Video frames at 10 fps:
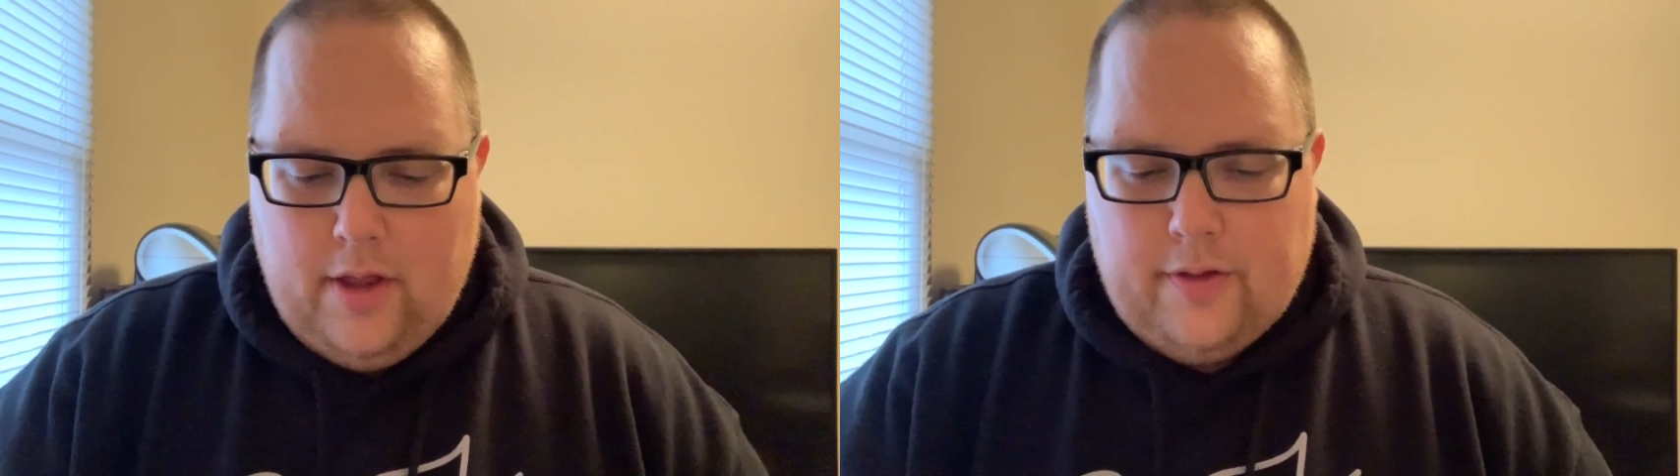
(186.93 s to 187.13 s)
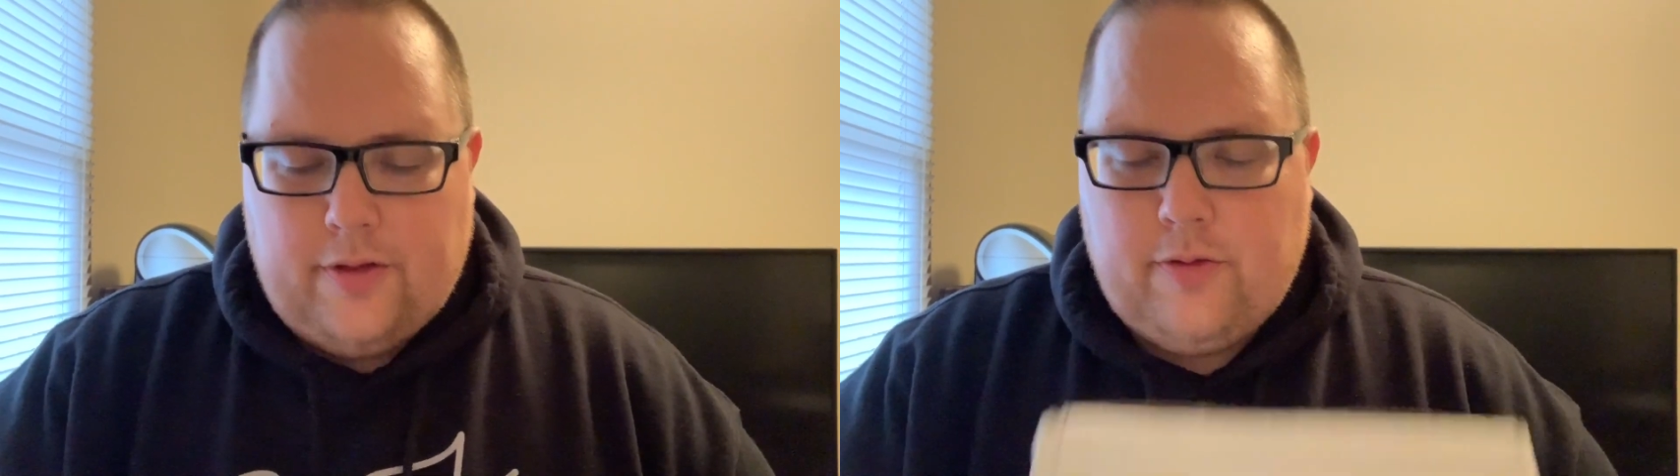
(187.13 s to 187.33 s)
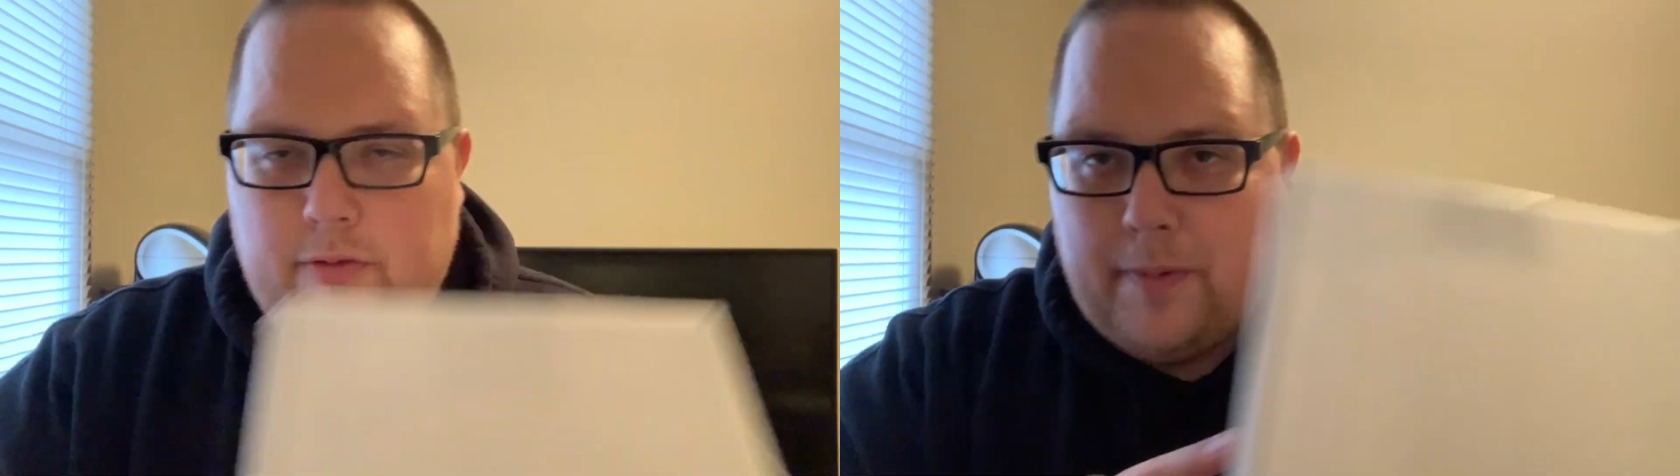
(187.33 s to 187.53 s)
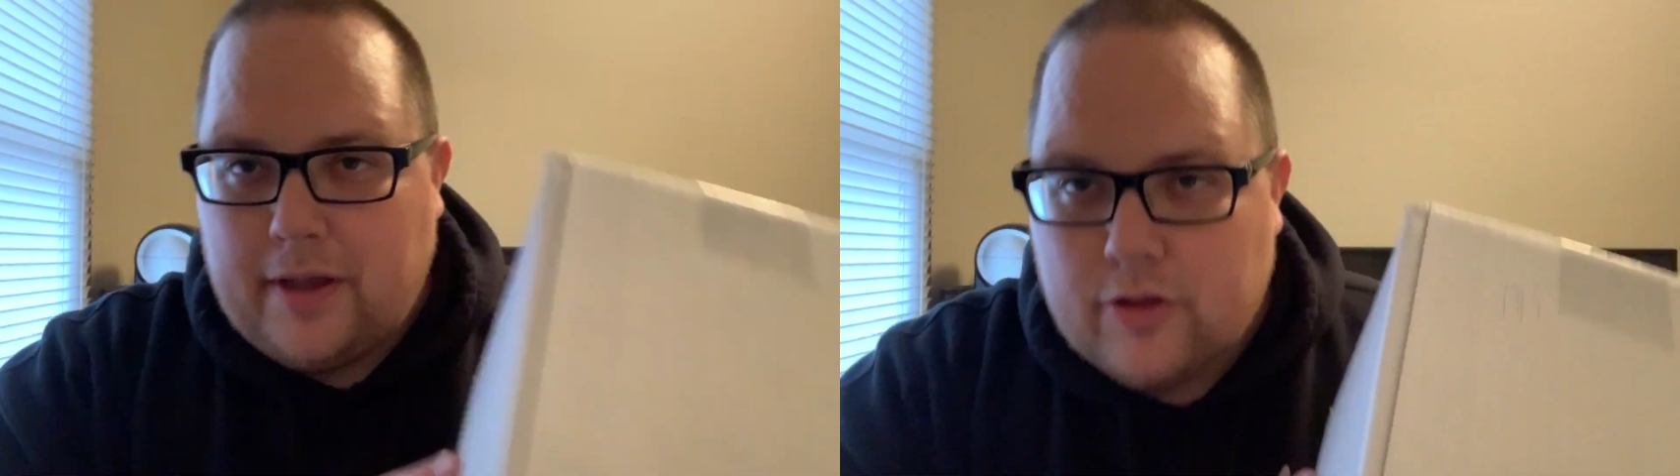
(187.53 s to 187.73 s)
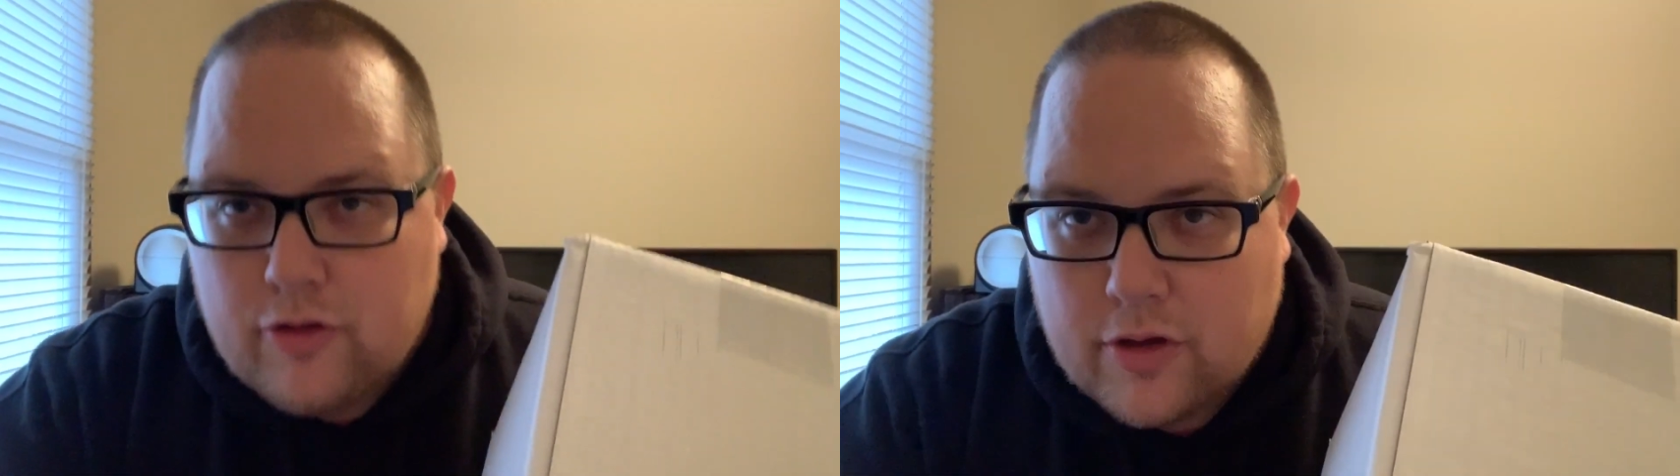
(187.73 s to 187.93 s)
This was my
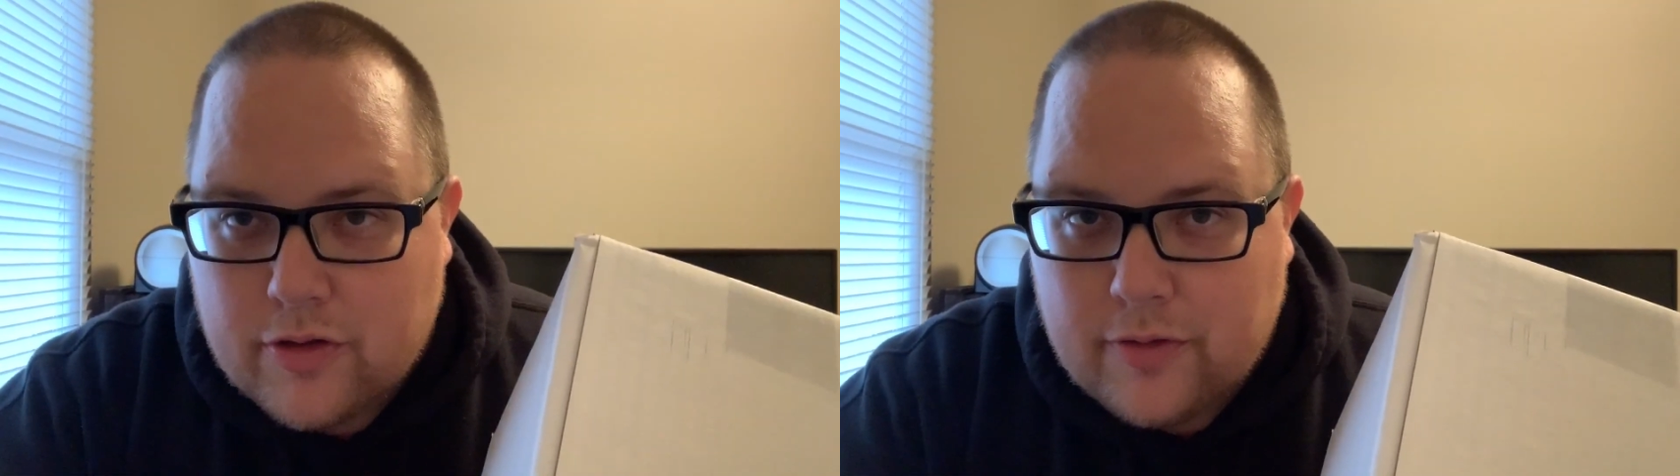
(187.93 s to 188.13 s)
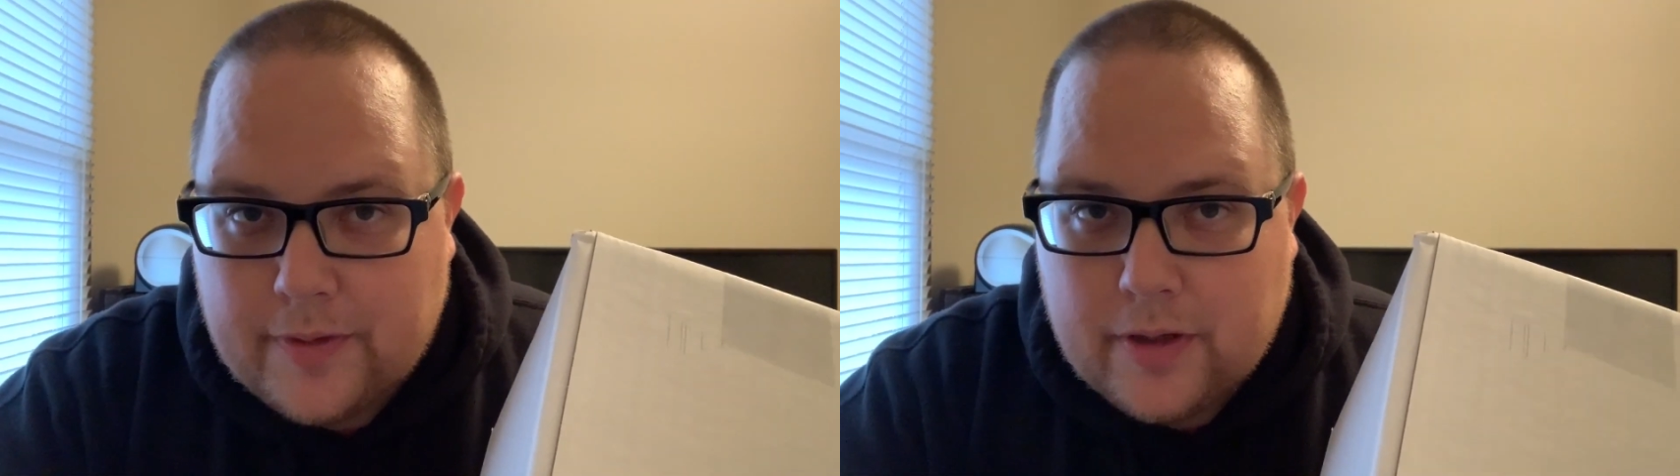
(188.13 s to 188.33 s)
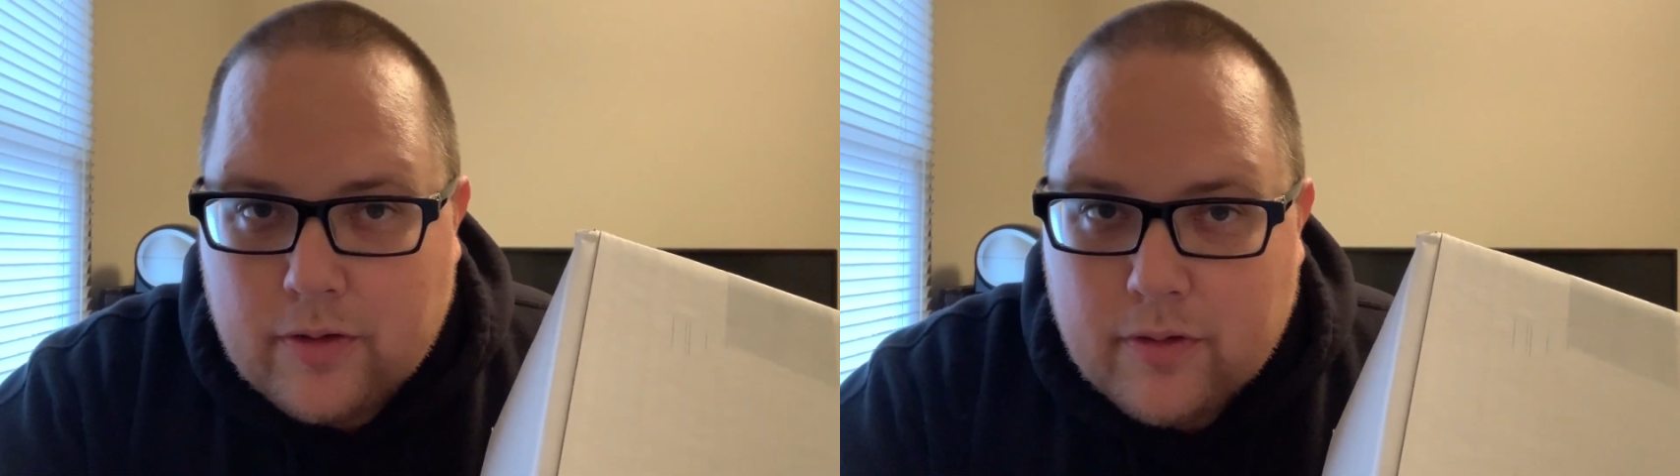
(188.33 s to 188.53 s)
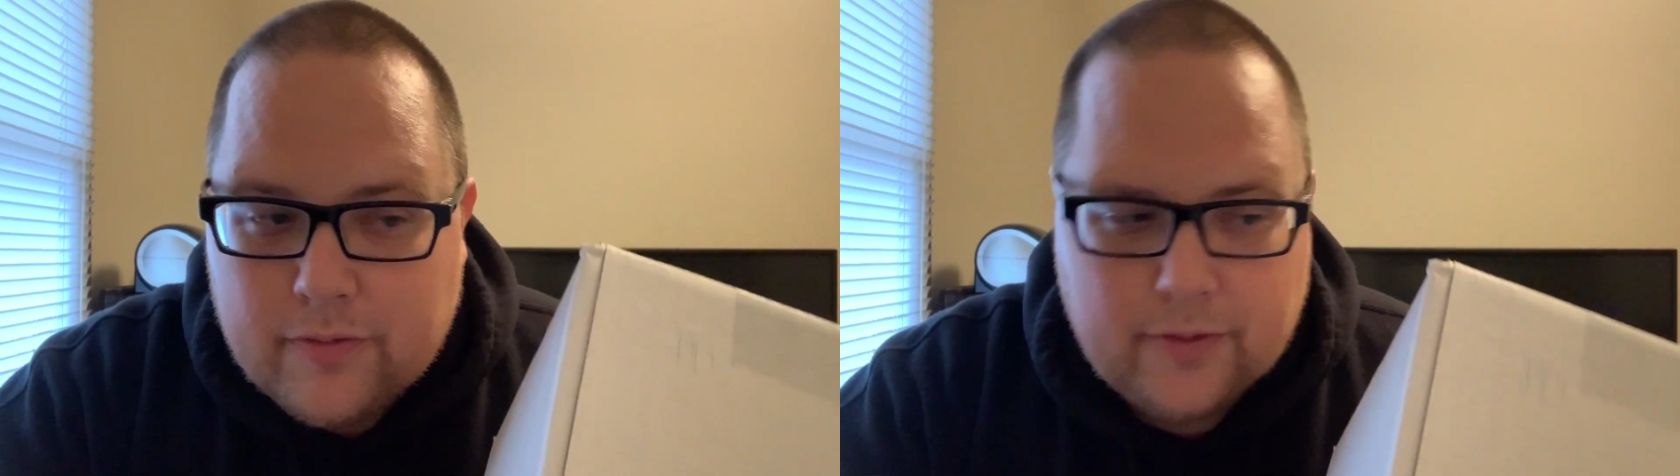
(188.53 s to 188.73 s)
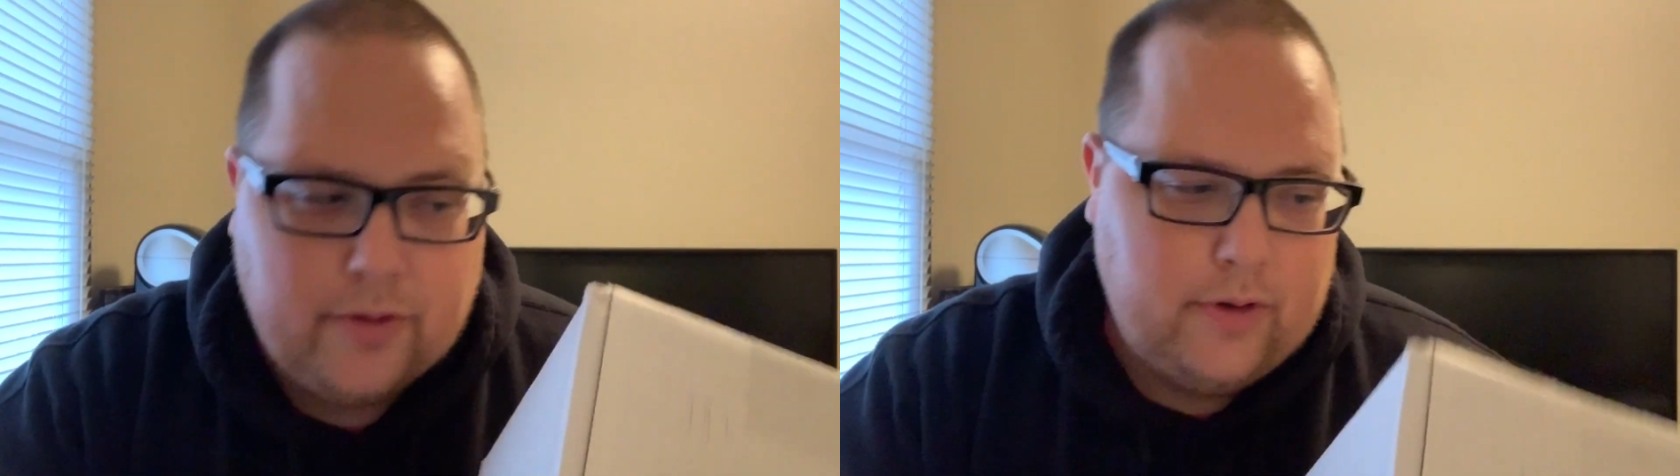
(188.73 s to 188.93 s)
instructional video
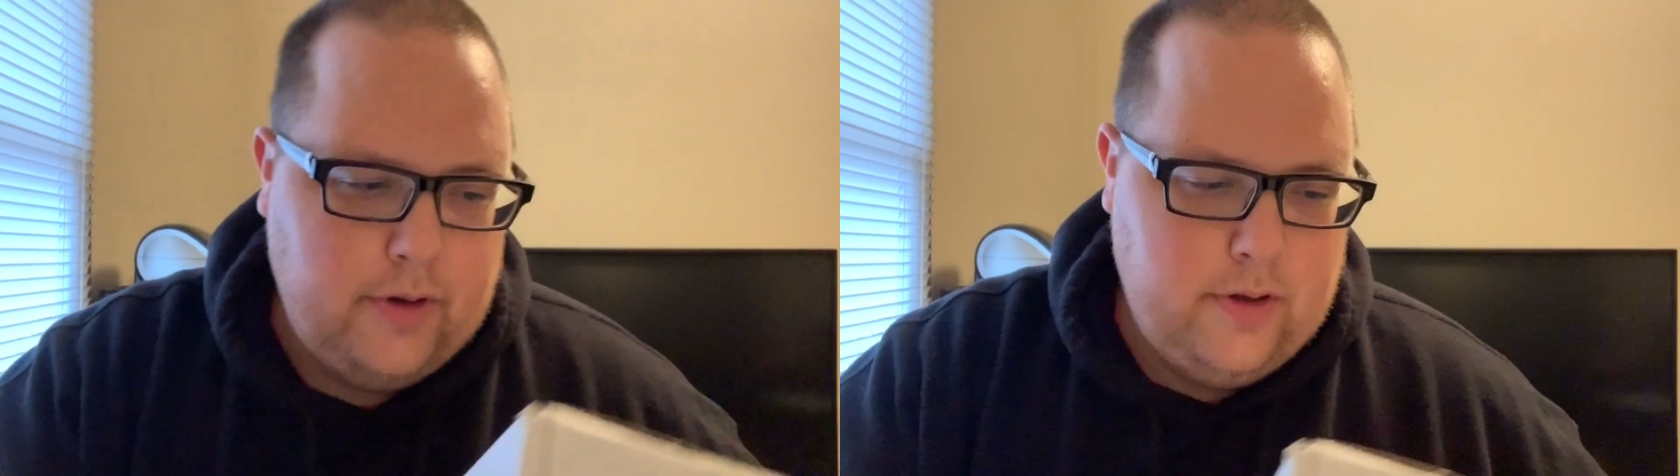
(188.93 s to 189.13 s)
for